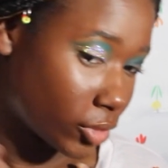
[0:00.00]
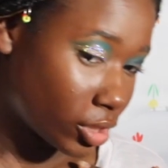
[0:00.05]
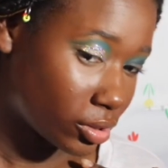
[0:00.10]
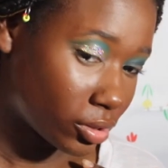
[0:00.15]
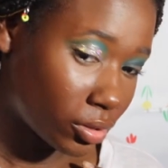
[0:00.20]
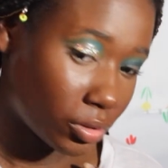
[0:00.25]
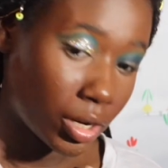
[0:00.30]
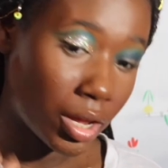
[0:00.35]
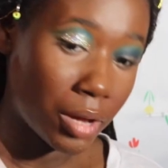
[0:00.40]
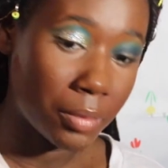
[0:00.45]

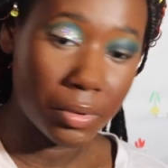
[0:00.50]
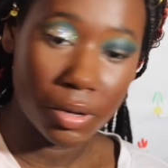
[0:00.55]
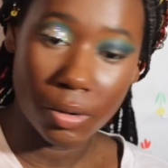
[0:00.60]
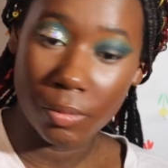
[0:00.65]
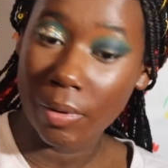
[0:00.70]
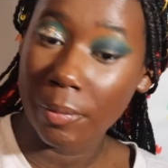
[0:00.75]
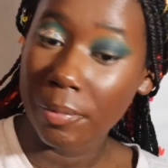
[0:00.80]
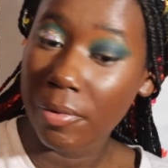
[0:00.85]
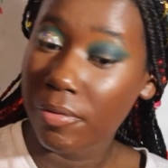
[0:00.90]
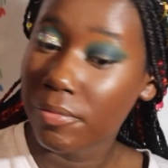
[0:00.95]
so now I'm
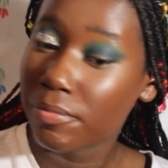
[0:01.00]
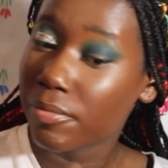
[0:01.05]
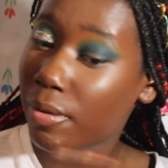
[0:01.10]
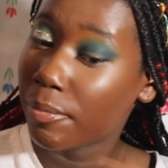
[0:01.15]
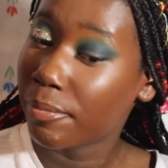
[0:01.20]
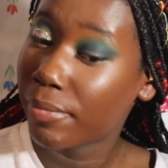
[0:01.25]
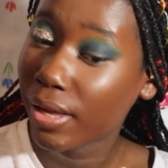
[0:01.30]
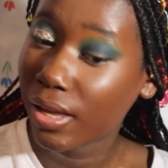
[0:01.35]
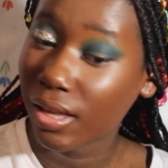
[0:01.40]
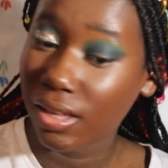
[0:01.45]
gonna wipe off my
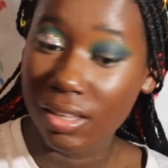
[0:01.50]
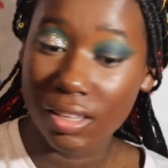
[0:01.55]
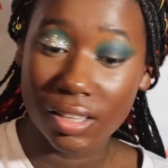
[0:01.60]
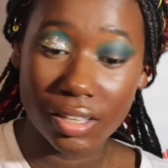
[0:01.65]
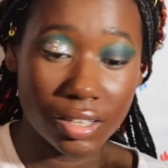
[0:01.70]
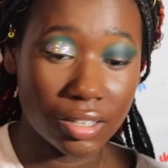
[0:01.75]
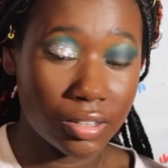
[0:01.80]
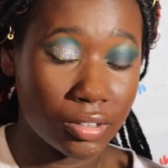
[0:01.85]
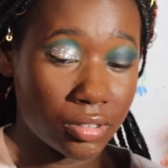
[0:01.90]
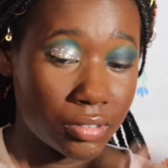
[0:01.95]

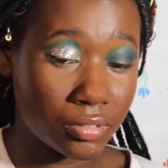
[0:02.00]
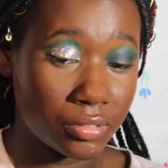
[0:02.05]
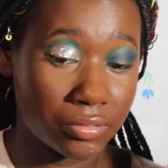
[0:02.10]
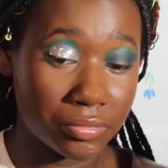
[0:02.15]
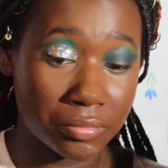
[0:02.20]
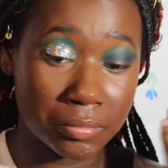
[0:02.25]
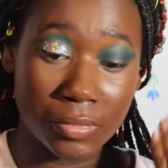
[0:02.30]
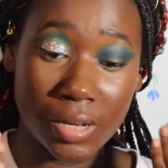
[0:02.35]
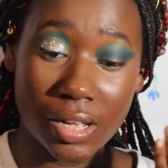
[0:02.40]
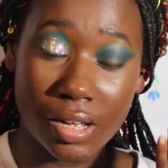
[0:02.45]
bake
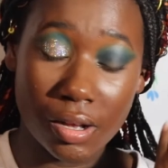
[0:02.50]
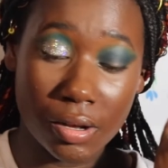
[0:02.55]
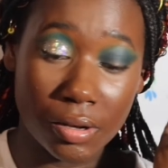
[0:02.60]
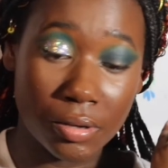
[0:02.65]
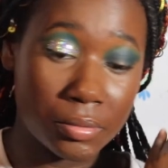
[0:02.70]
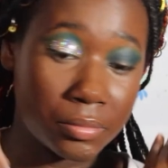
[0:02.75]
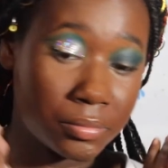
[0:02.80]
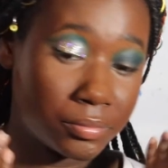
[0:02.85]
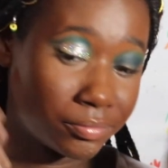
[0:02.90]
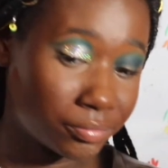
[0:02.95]
my
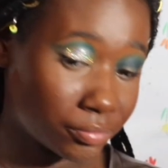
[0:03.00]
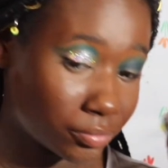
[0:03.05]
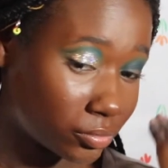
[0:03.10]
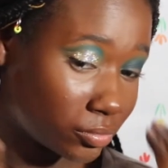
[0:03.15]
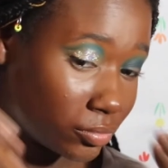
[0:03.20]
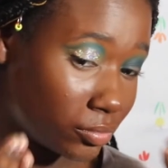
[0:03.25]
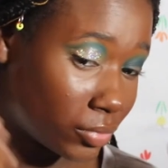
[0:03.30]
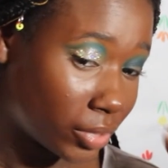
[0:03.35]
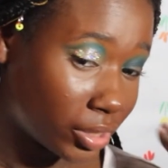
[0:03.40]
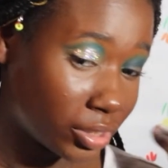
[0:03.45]
um
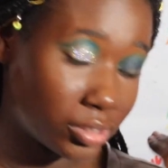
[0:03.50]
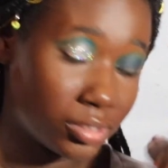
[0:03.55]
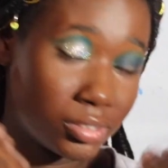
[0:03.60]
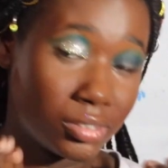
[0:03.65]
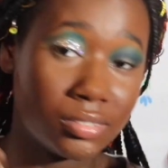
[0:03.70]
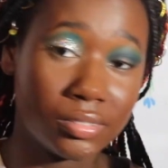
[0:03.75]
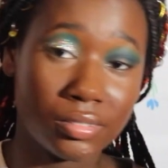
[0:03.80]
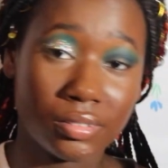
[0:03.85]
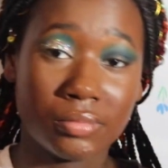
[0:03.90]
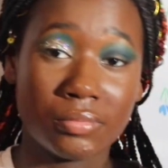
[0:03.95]
my,
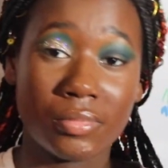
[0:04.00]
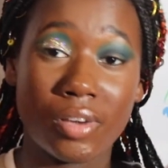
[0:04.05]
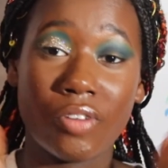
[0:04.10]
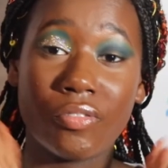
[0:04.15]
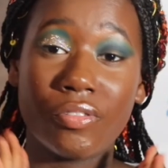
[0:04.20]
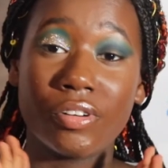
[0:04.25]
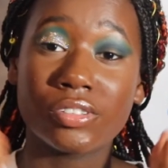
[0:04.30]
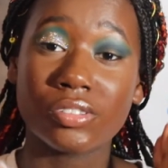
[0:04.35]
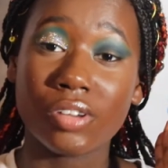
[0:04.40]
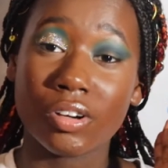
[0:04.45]
my
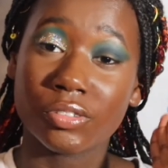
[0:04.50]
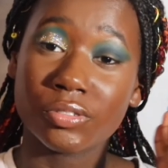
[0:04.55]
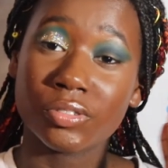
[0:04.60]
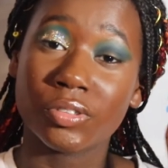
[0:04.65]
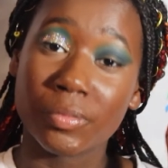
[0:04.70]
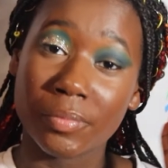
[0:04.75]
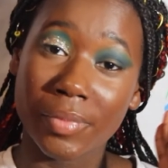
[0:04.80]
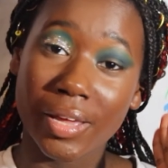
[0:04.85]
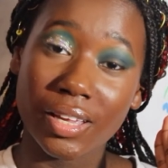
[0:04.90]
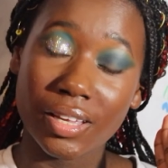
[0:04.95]
wrist
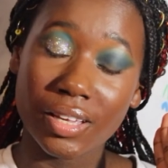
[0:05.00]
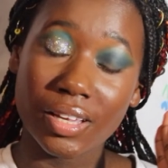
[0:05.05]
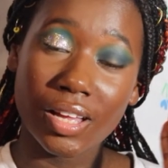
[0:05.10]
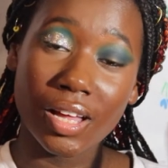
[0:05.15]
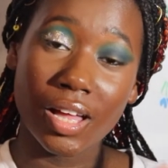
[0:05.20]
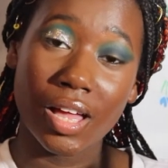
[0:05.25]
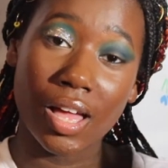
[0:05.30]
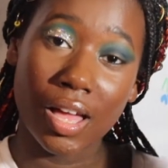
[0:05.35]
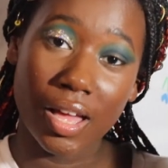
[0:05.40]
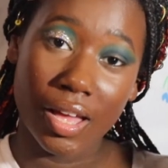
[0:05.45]
contour bake
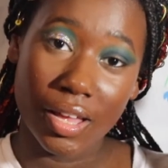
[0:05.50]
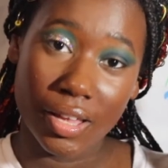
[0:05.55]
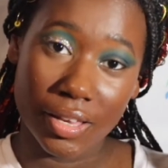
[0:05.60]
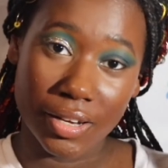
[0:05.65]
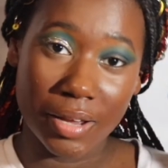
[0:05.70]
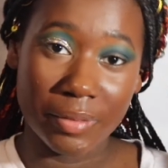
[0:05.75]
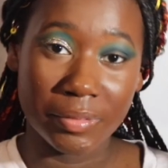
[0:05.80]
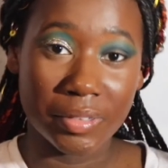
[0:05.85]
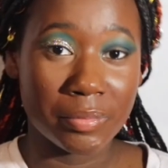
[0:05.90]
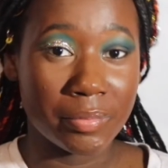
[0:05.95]

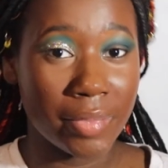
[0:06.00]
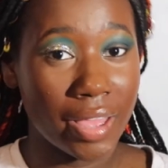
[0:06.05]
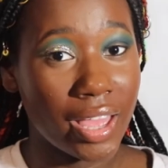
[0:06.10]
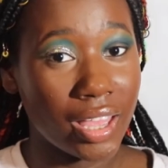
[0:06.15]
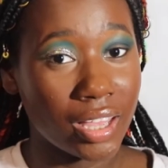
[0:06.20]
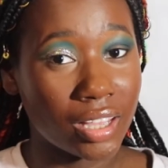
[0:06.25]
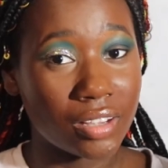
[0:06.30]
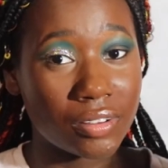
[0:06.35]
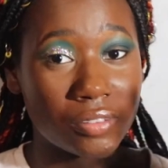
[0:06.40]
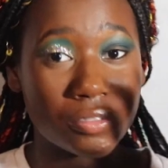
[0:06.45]
now we
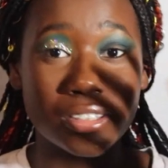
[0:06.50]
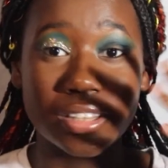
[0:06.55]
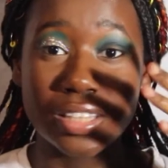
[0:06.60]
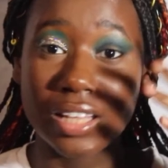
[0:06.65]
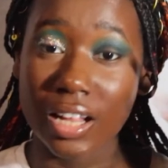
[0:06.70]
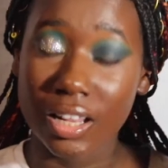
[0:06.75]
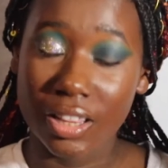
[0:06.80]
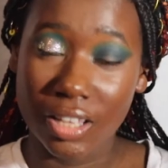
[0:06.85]
back with the